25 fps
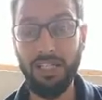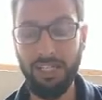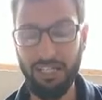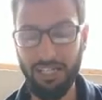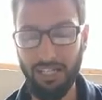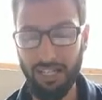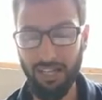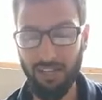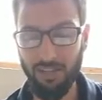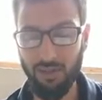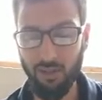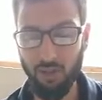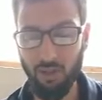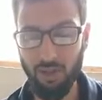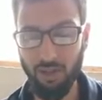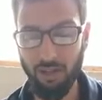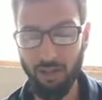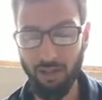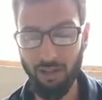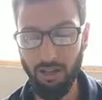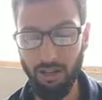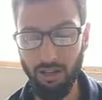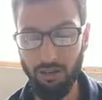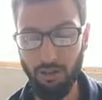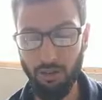
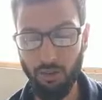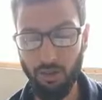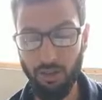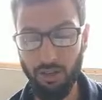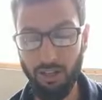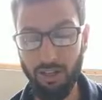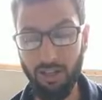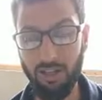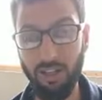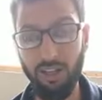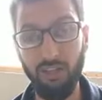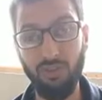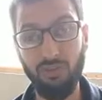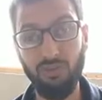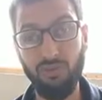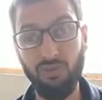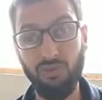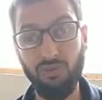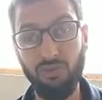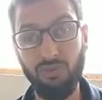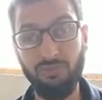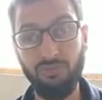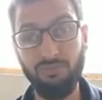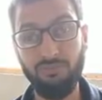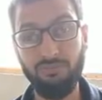classical
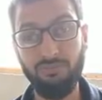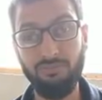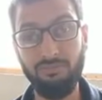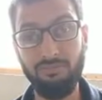unities.